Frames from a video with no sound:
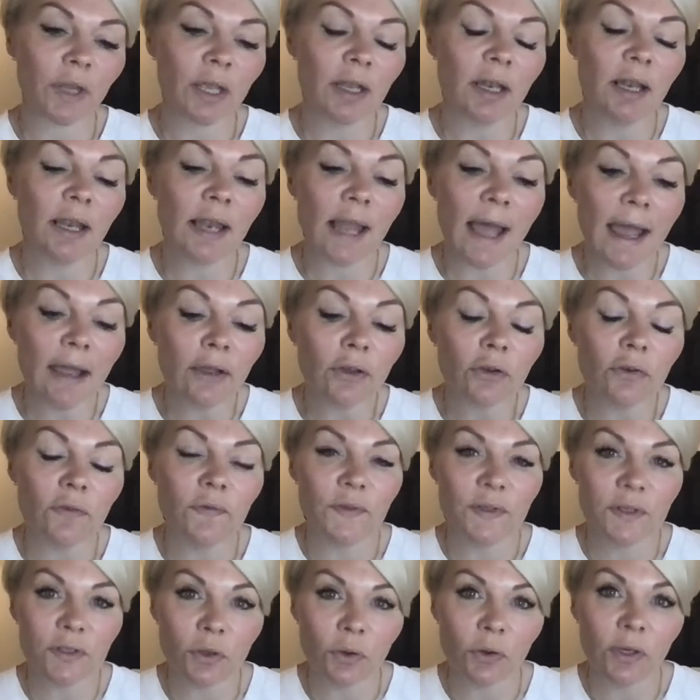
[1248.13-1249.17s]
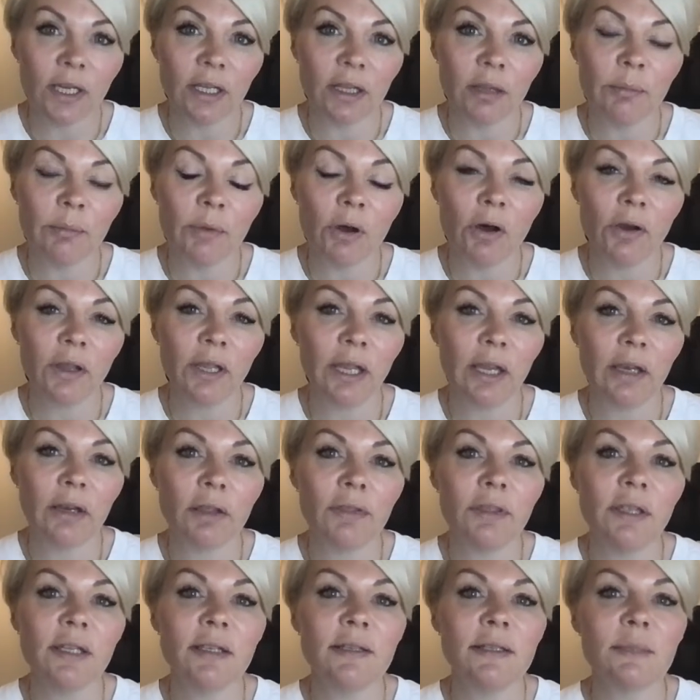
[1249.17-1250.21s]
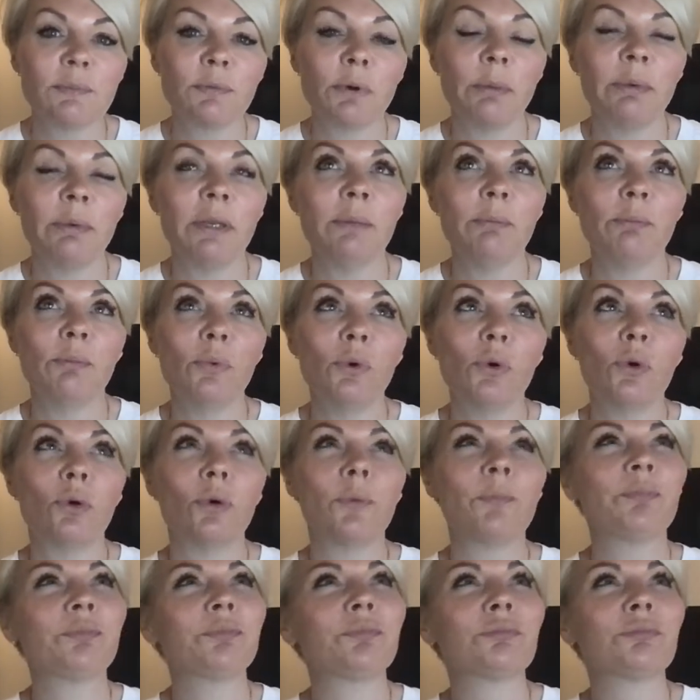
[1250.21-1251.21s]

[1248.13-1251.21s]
lack of stock in the market, and I think this is probably more